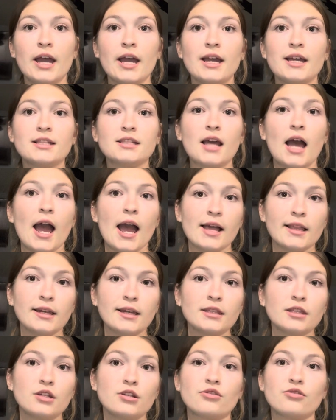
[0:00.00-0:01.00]
is to
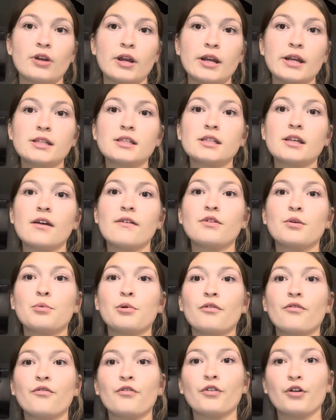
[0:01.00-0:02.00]
highlight the strengths of the
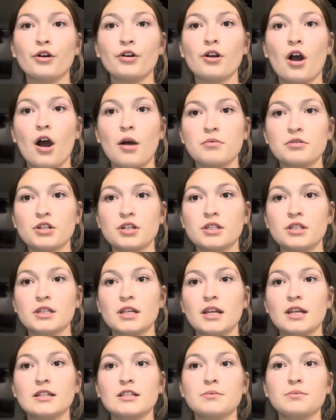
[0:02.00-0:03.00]
preferred options
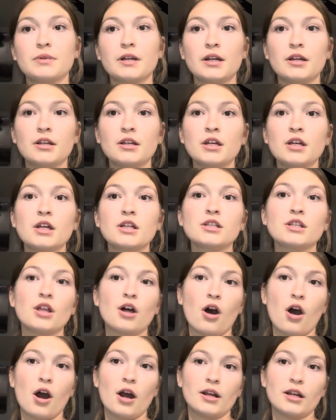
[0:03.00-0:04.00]
and explain to the
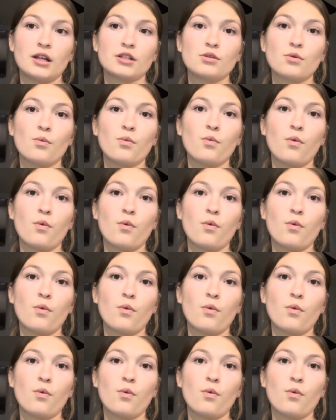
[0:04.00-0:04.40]
audience